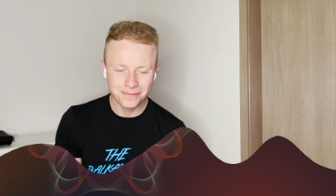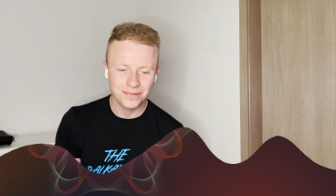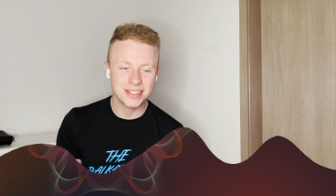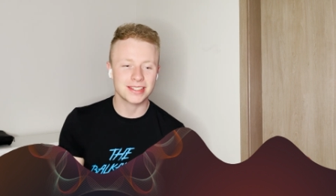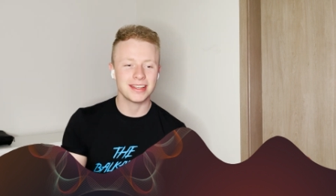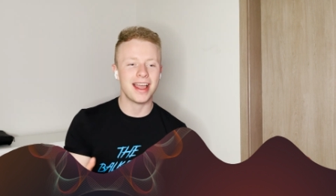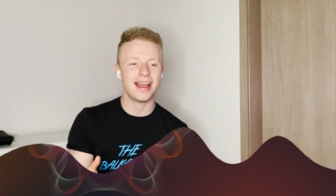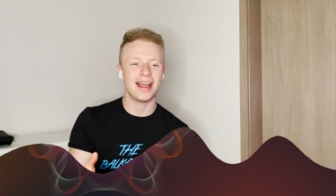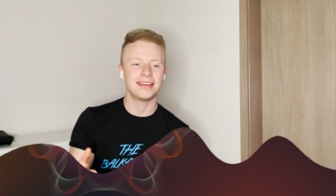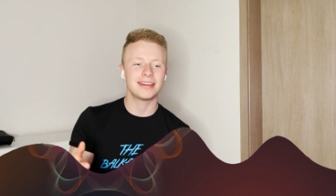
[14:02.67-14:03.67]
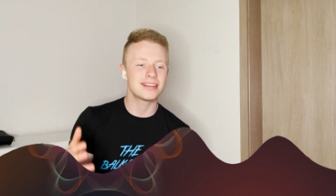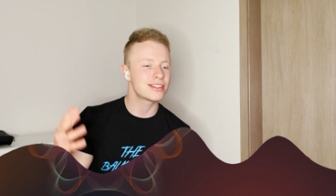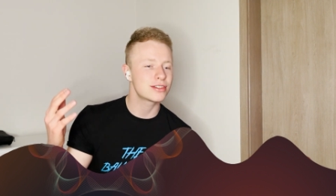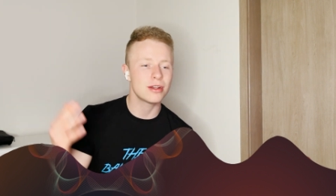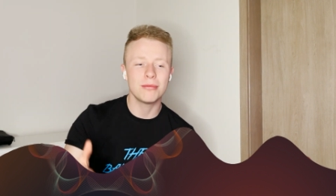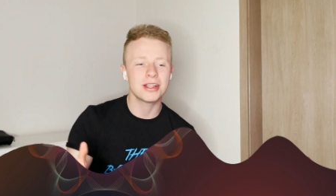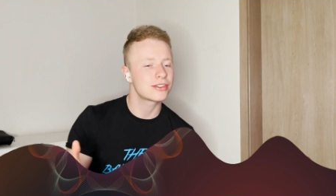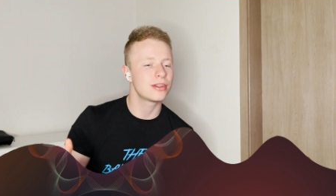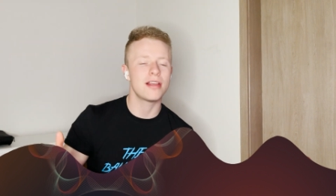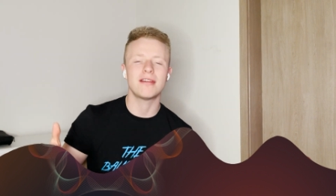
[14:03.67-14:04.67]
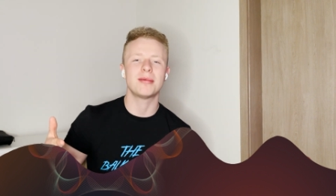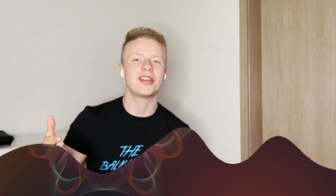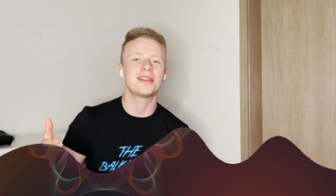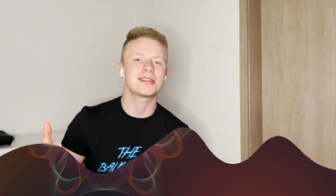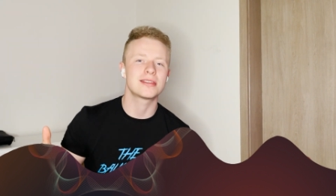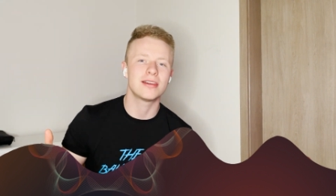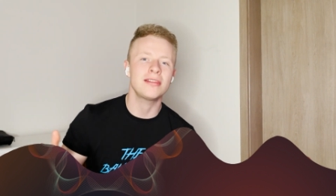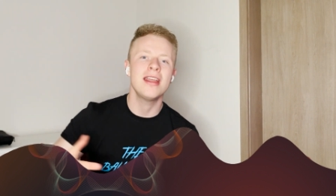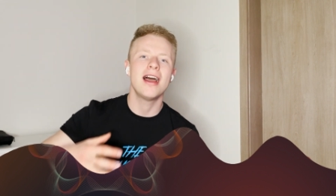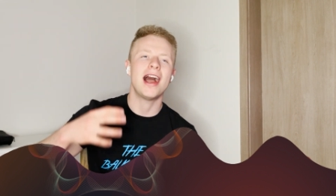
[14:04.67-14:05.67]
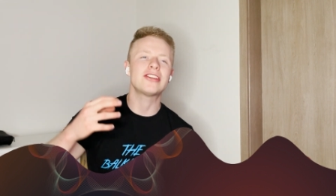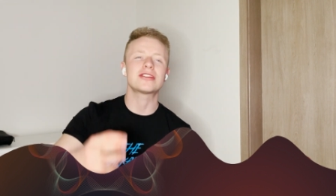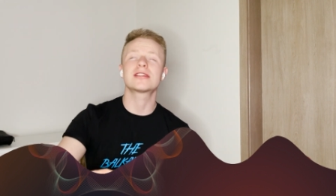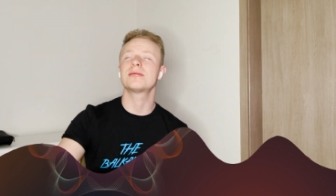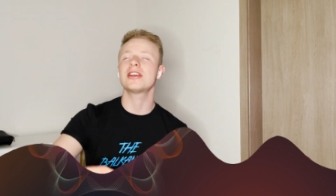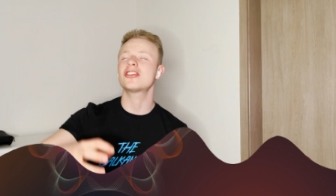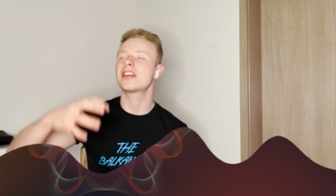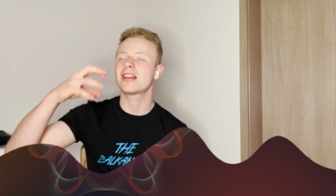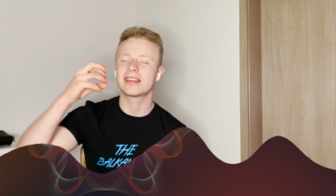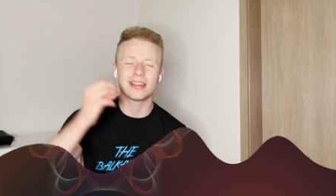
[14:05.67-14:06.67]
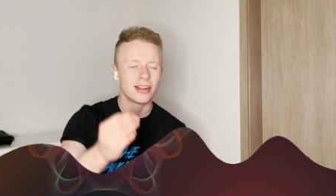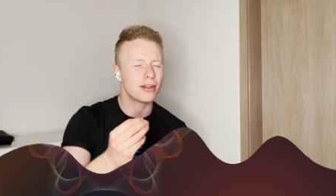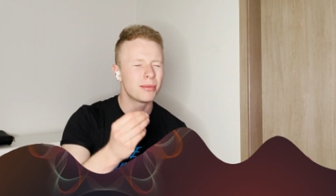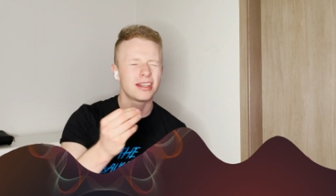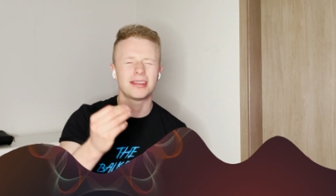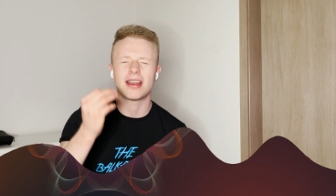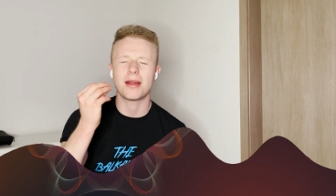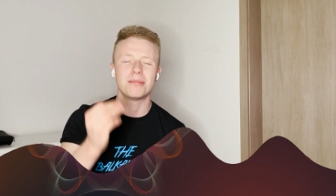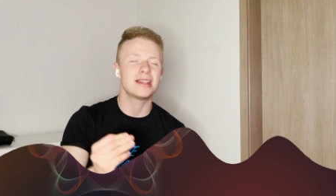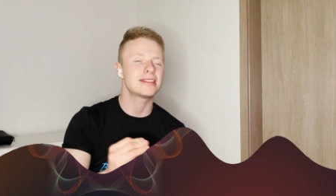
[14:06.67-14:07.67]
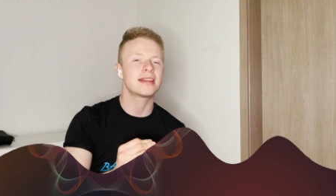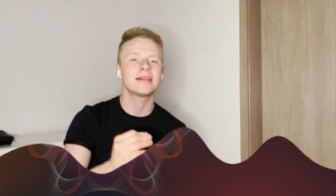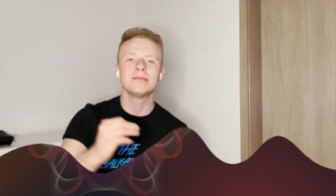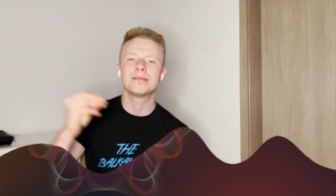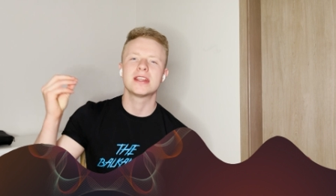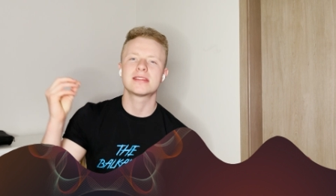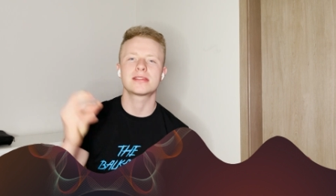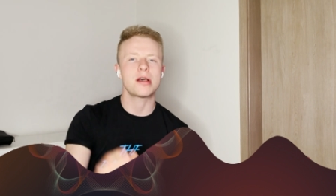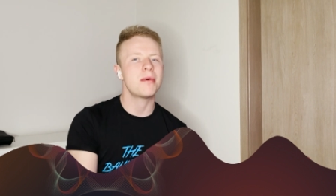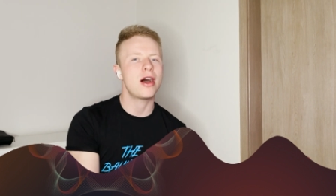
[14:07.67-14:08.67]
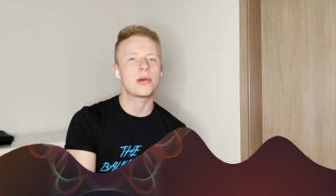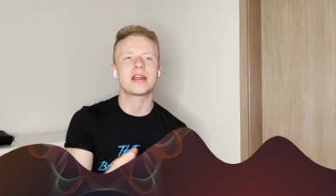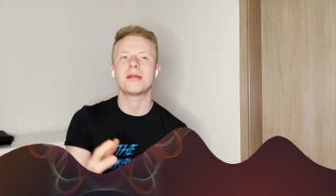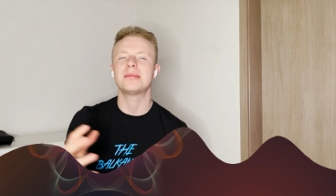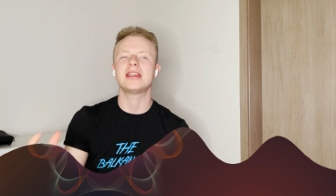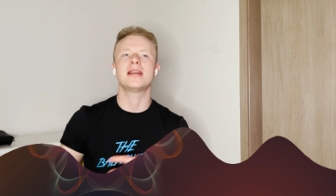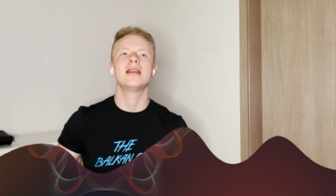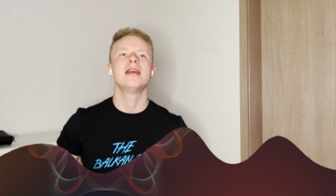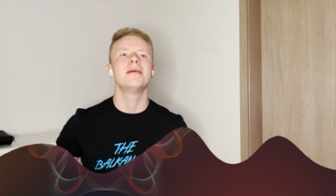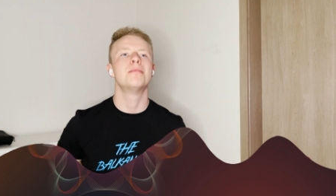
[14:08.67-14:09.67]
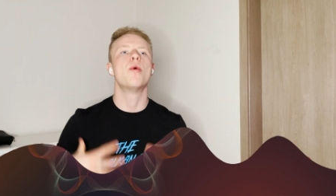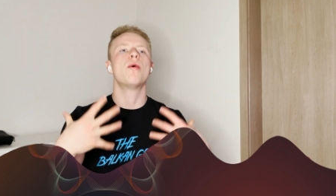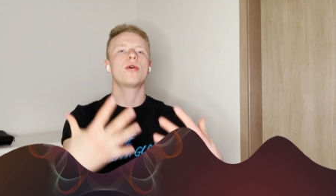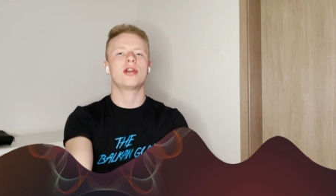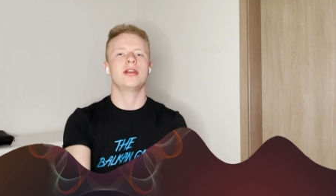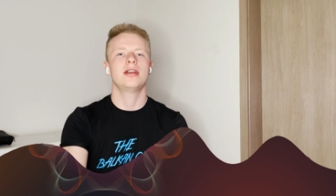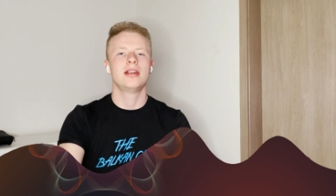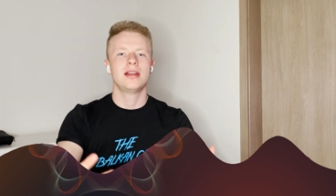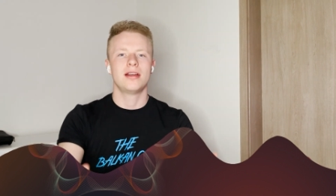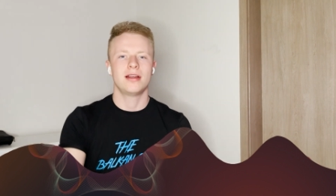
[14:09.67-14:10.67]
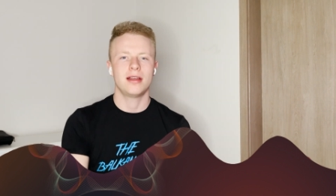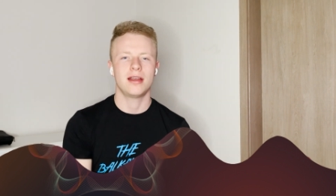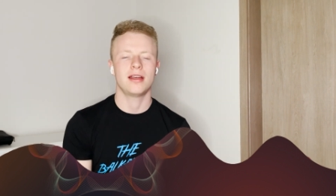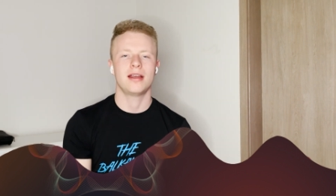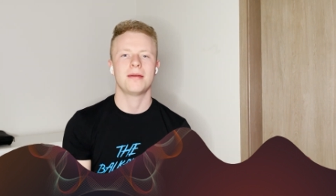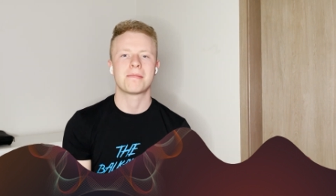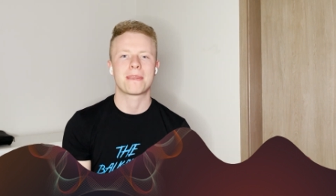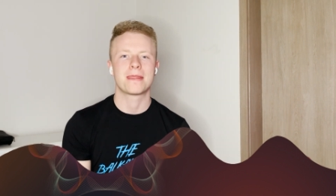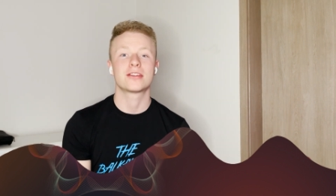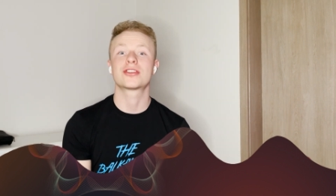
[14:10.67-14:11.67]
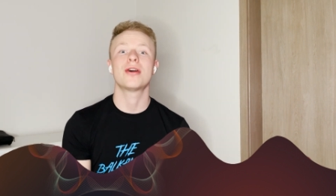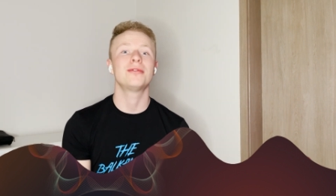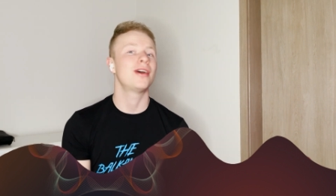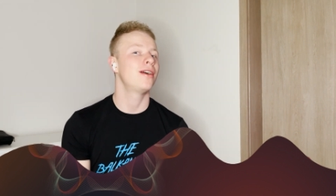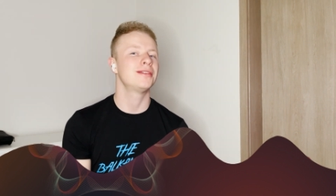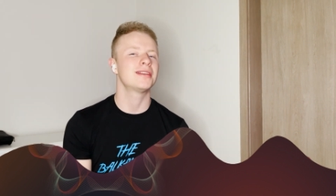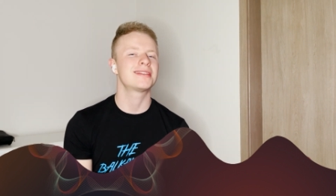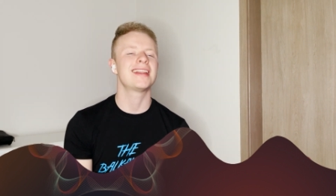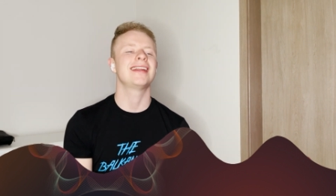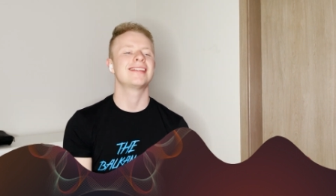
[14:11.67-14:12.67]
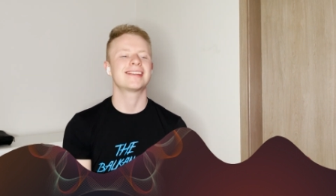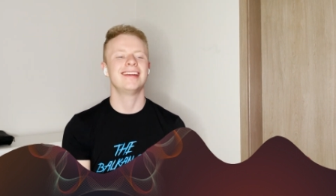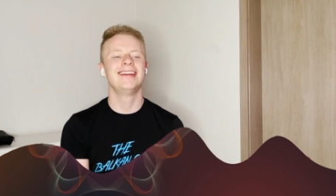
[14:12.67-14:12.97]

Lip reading: So yeah, there's so much to love about this song. I just wish that little bit that I'm missing is somehow gonna be more shown on the stage.